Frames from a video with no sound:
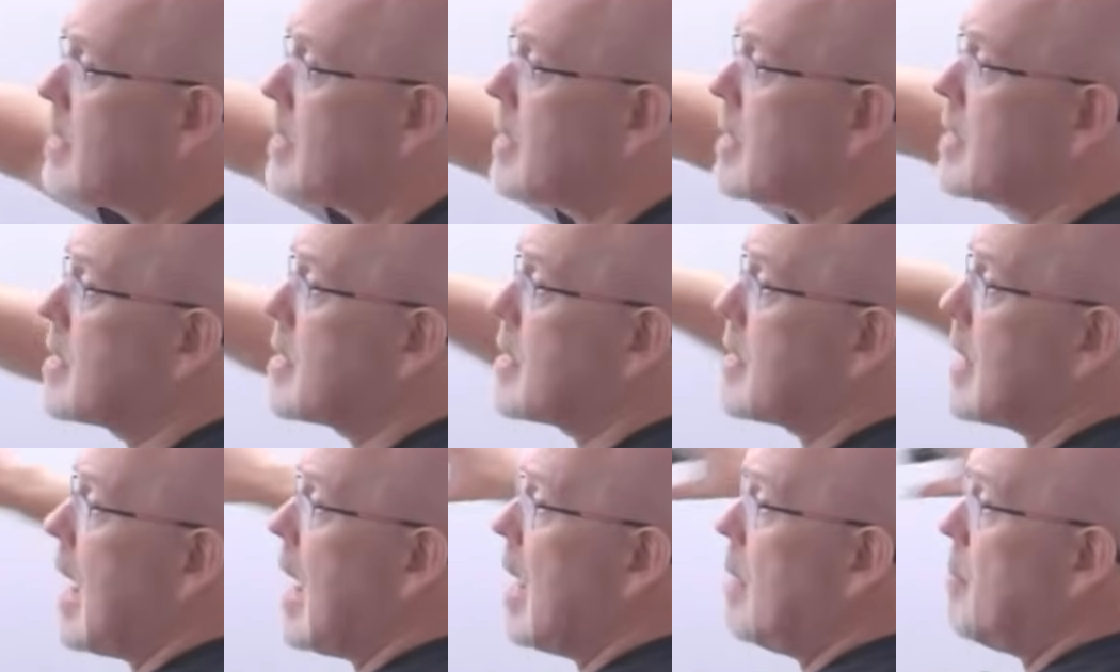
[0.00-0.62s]
the
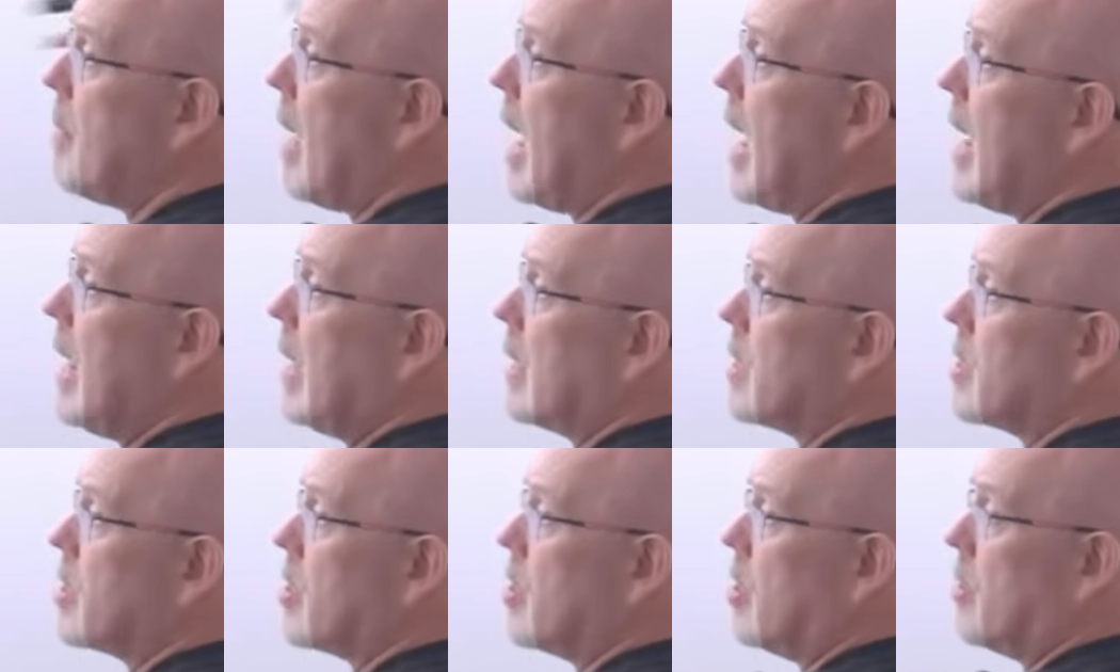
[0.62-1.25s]
same
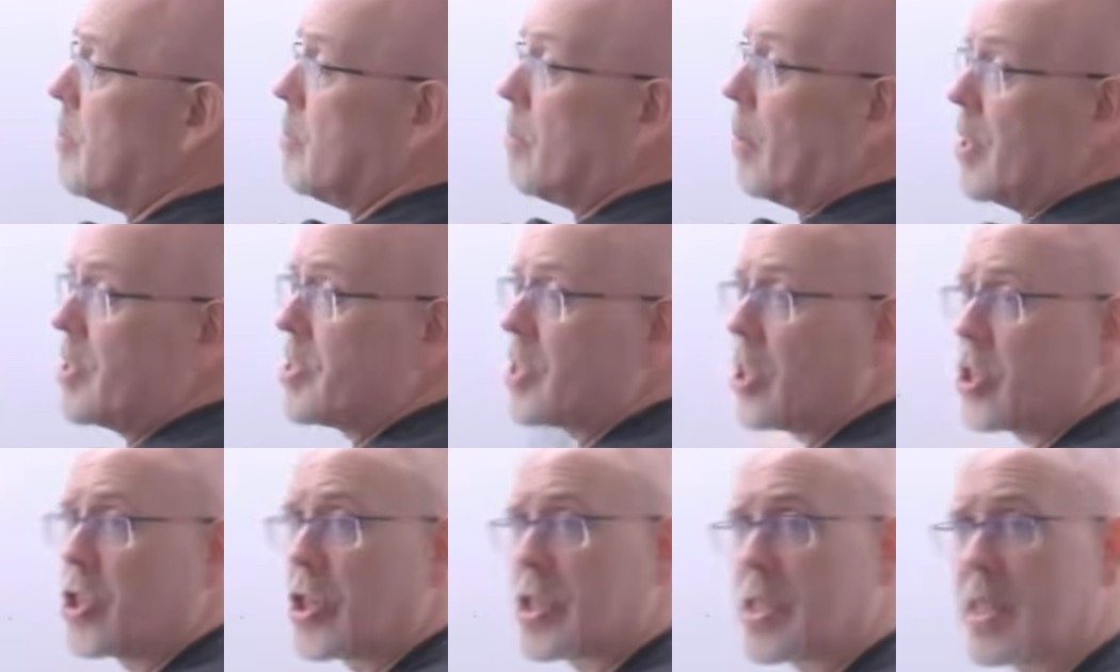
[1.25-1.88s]
8 numbers.
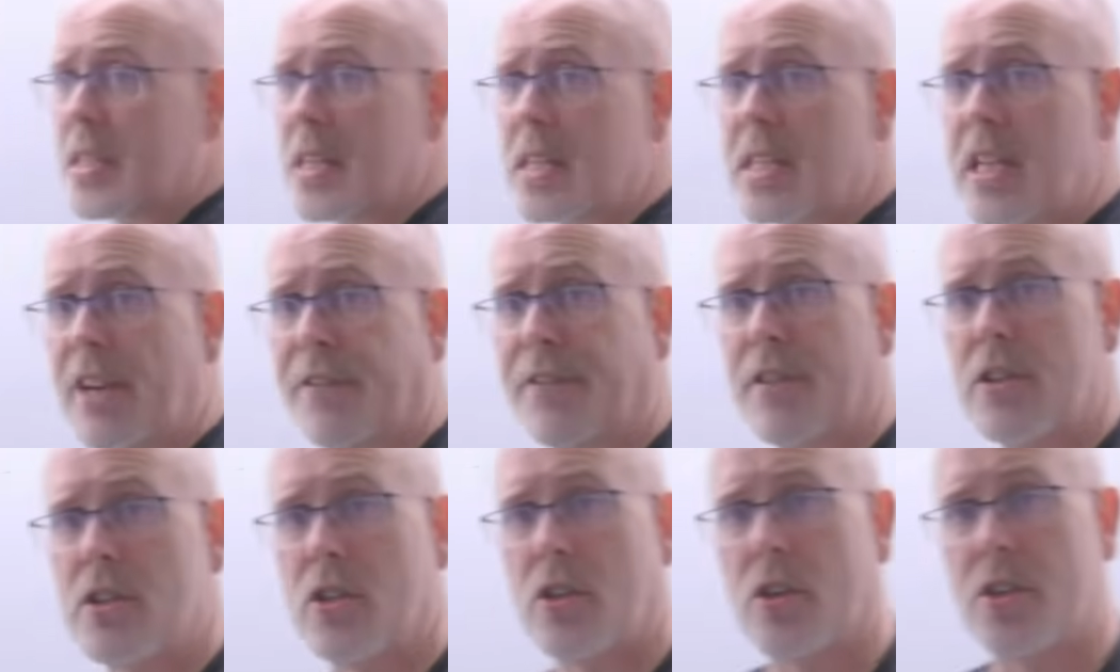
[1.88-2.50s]
They're just in a
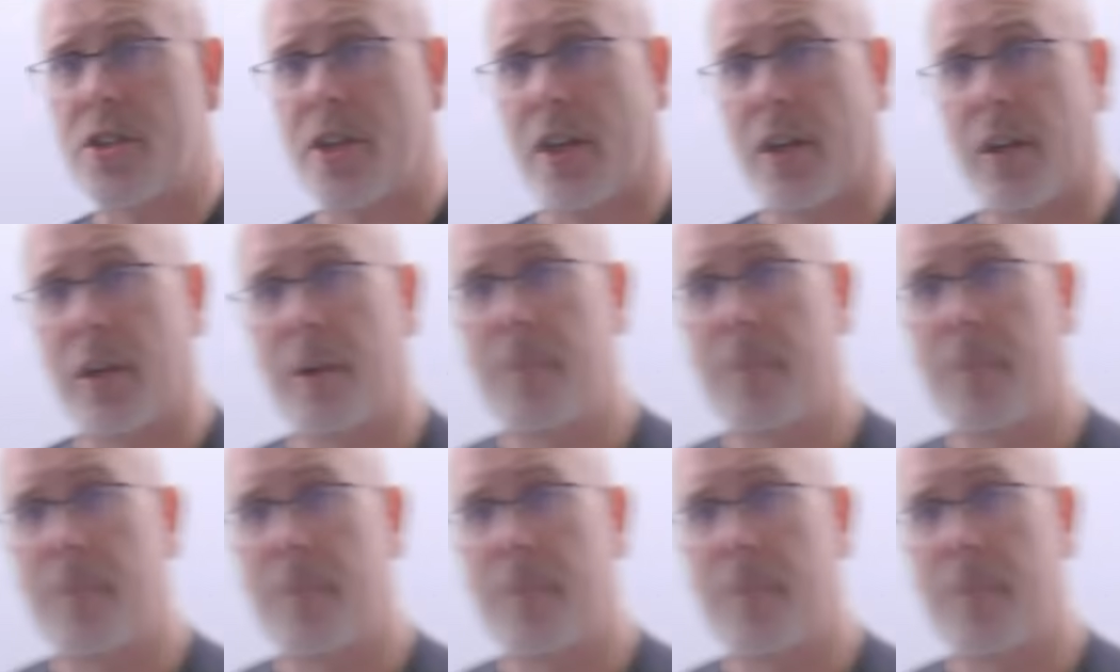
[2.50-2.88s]
different order.